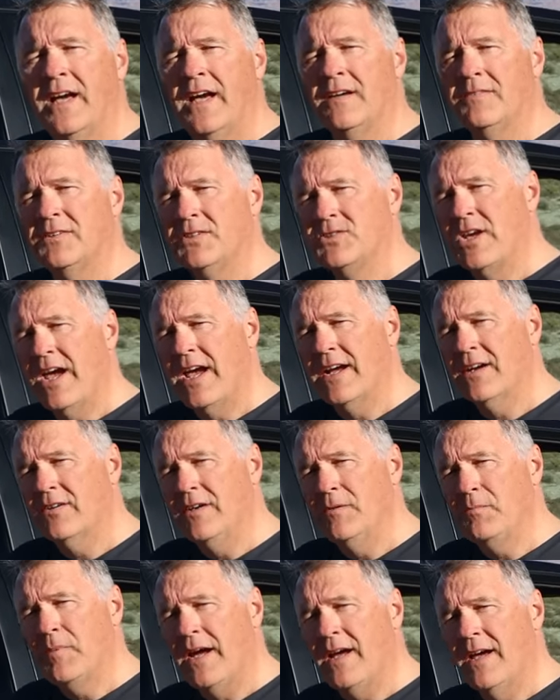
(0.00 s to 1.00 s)
I have a
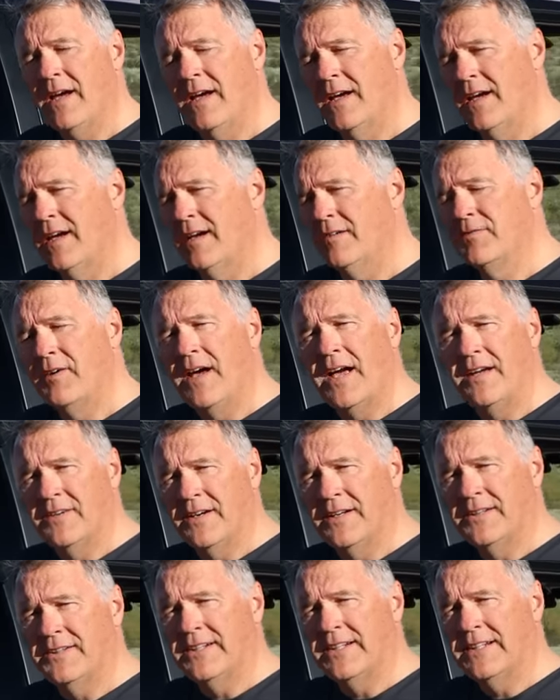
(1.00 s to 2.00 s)
Jackery uh, five
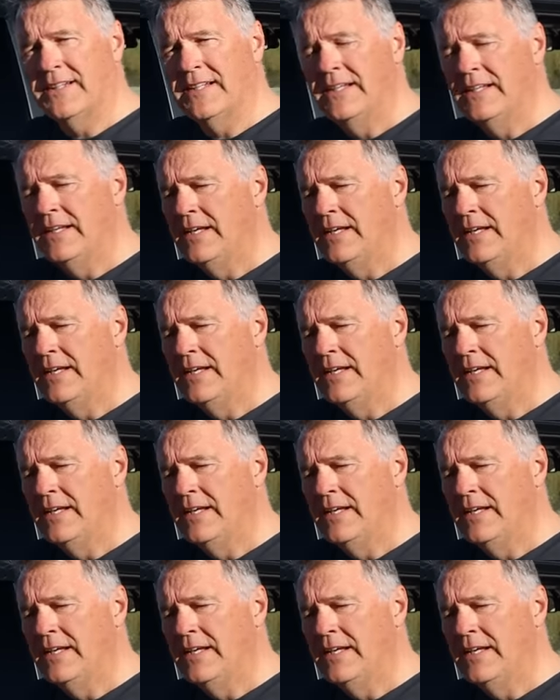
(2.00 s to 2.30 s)
hundred,